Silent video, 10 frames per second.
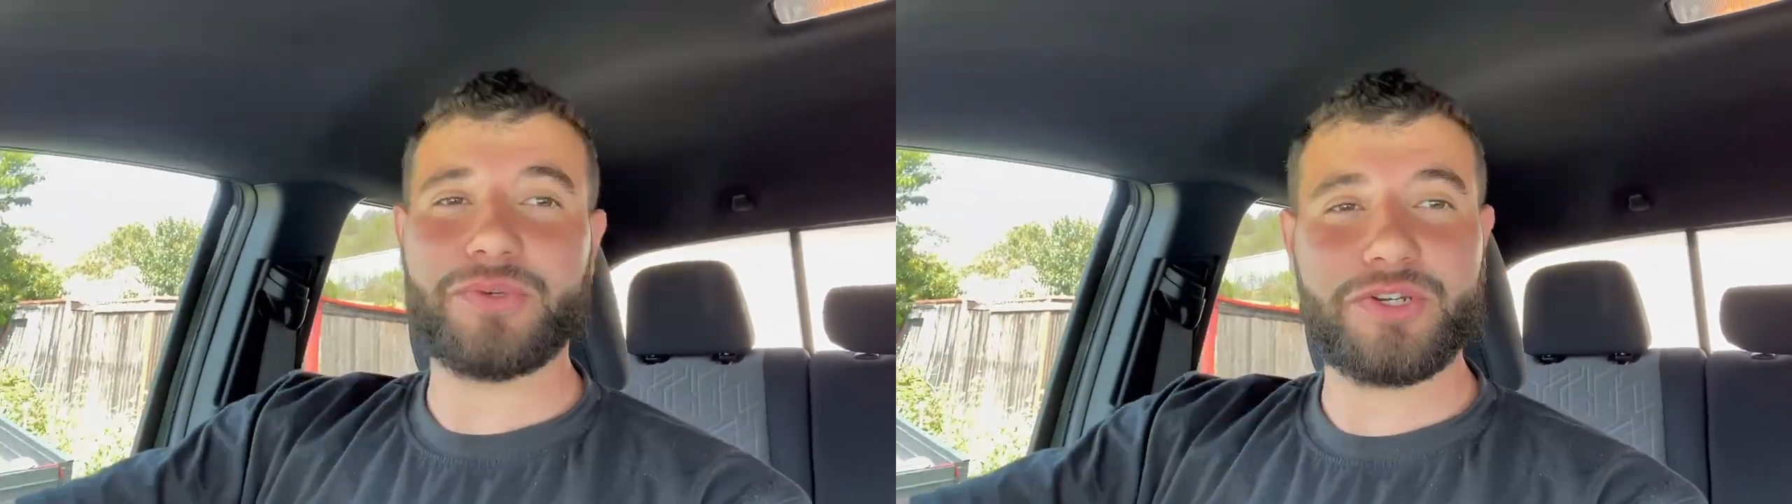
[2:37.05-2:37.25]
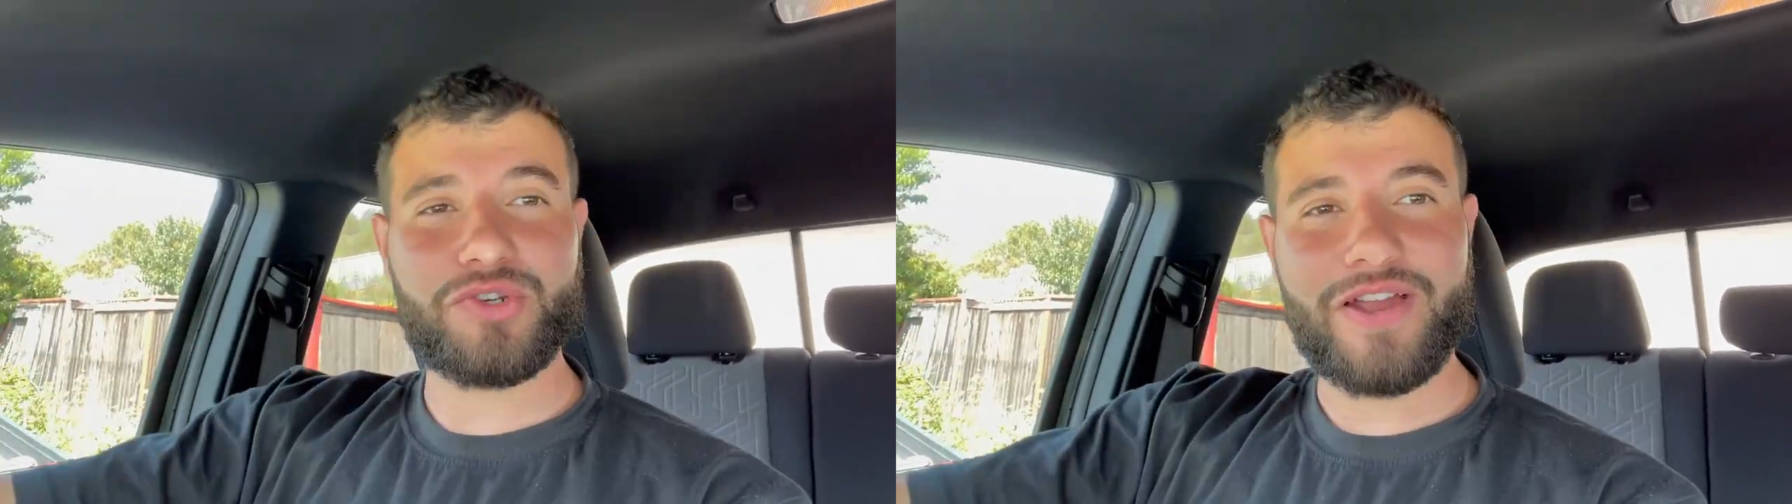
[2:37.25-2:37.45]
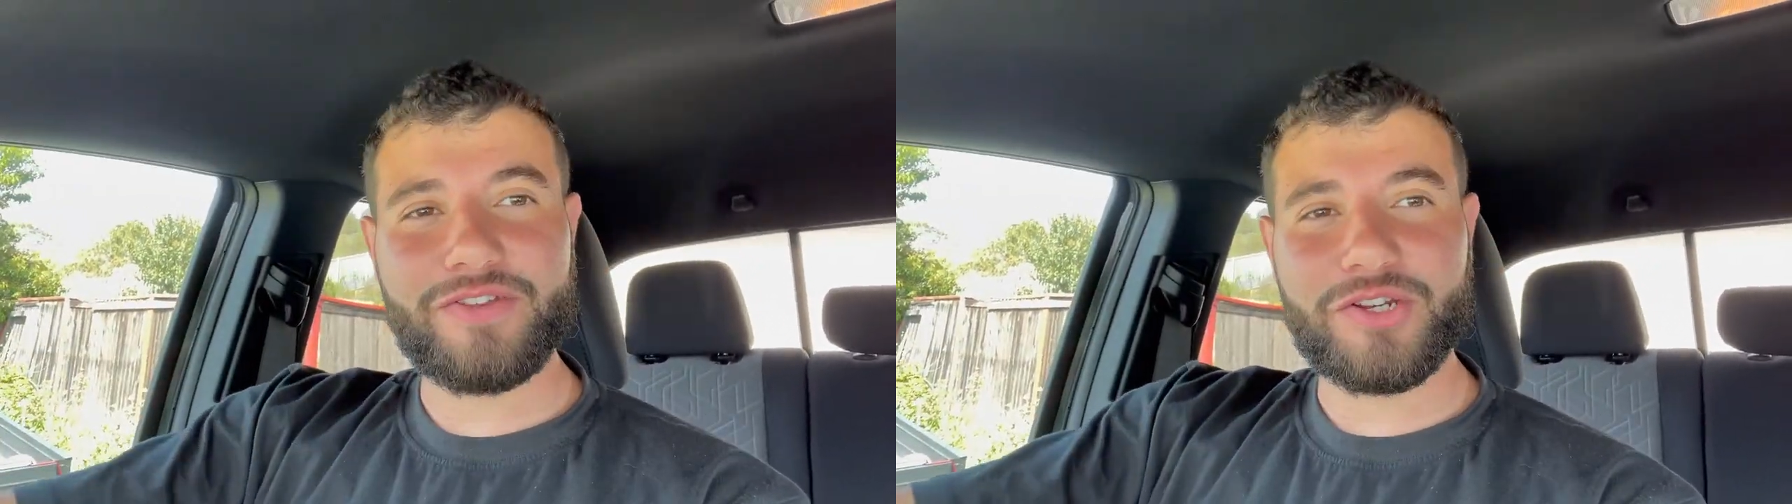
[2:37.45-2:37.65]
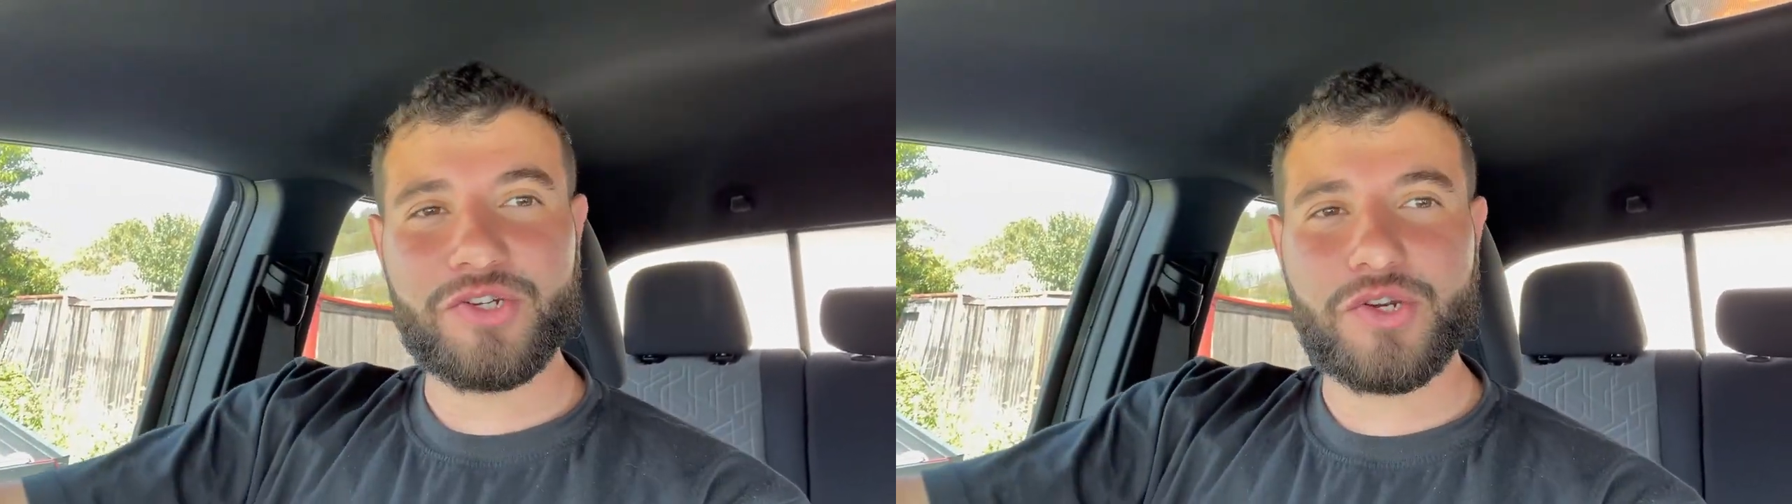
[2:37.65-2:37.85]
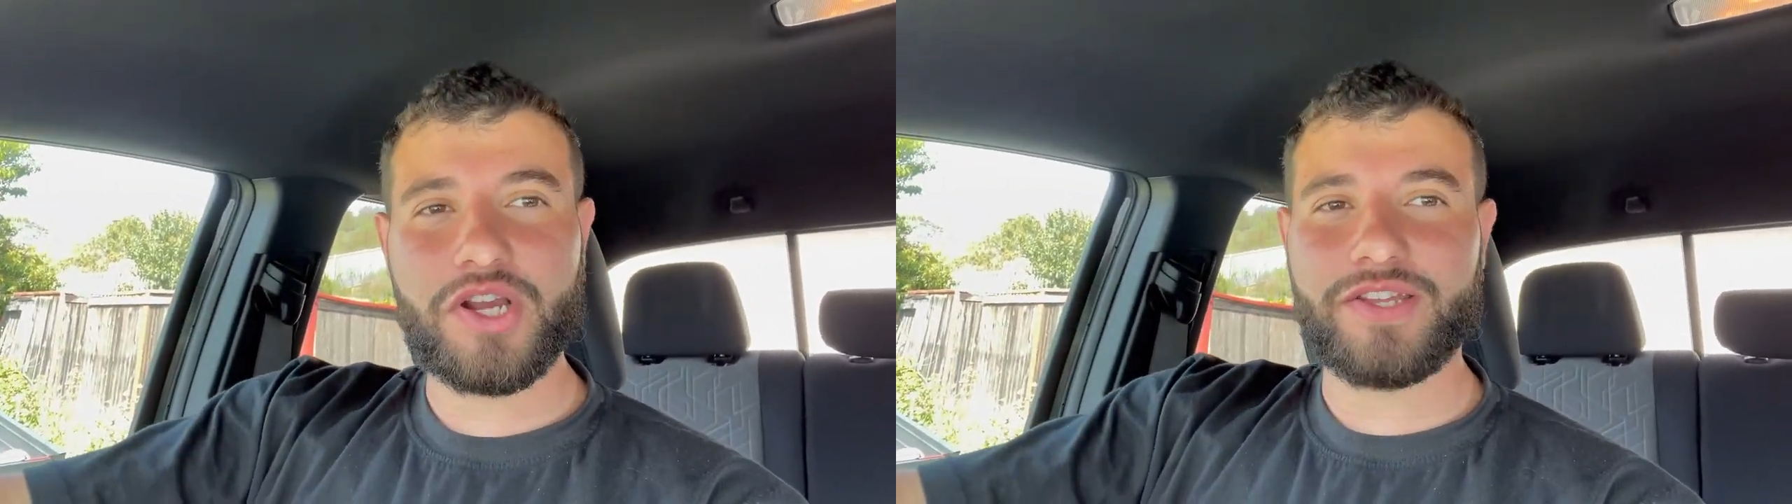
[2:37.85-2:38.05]
when you're driving your
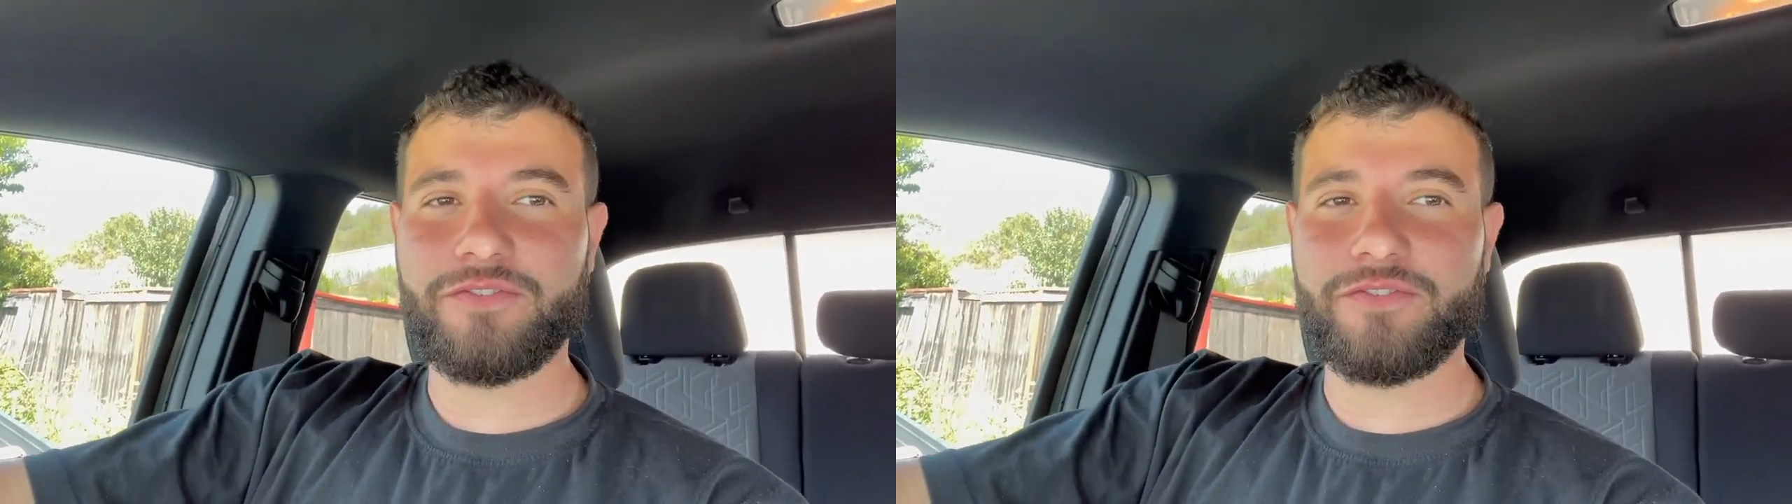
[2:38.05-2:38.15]
truck,